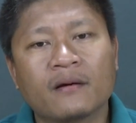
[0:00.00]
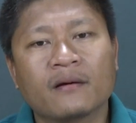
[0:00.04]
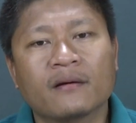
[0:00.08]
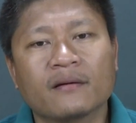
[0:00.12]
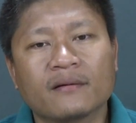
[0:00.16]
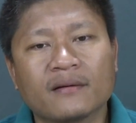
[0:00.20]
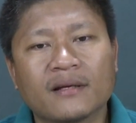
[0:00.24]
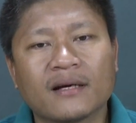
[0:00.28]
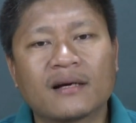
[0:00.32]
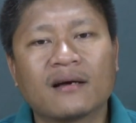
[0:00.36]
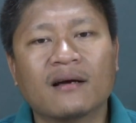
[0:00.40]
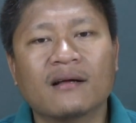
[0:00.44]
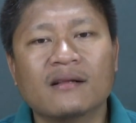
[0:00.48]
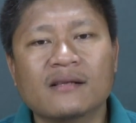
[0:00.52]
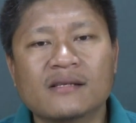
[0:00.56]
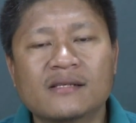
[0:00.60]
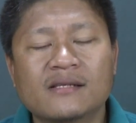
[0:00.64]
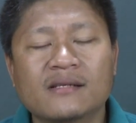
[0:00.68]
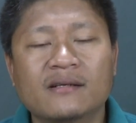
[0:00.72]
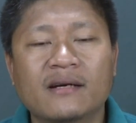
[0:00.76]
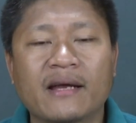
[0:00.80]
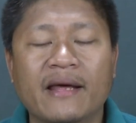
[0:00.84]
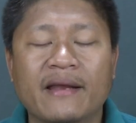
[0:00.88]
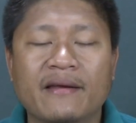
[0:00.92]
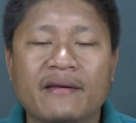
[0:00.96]
the
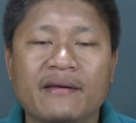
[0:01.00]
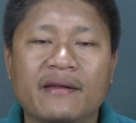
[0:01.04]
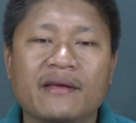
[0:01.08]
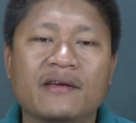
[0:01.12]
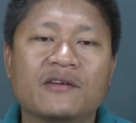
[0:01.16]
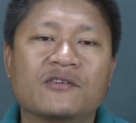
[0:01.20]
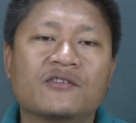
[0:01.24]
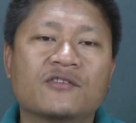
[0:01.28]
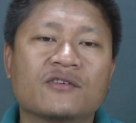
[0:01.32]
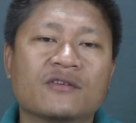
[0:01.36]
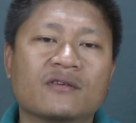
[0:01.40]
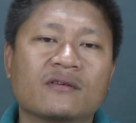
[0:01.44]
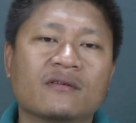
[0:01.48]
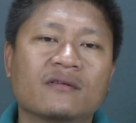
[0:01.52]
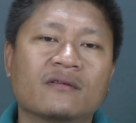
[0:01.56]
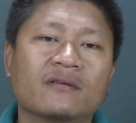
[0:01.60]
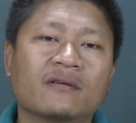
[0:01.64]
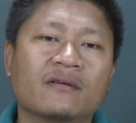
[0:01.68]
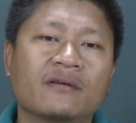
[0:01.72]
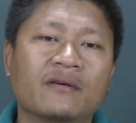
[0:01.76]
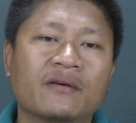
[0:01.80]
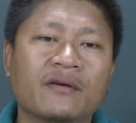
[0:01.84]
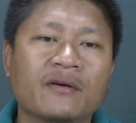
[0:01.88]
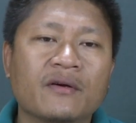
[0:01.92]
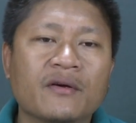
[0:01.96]
culture and nature
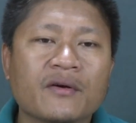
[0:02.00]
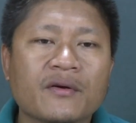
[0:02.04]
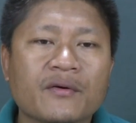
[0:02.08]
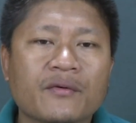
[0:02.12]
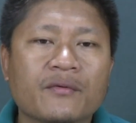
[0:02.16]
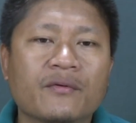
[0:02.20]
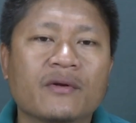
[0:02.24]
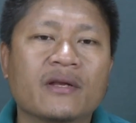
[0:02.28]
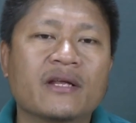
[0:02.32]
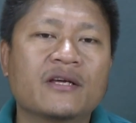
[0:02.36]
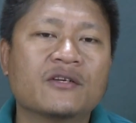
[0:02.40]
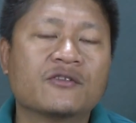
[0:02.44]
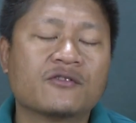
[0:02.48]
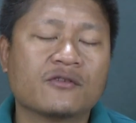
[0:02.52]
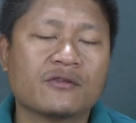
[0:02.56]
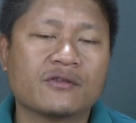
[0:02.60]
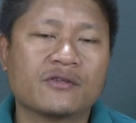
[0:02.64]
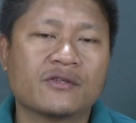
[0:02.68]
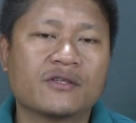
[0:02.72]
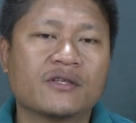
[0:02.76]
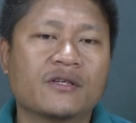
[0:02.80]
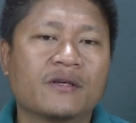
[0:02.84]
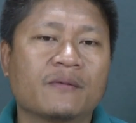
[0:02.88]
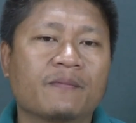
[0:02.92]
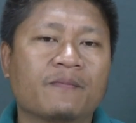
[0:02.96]

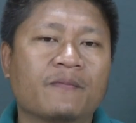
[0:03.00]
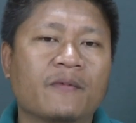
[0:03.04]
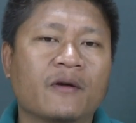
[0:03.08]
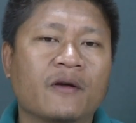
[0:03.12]
relationship.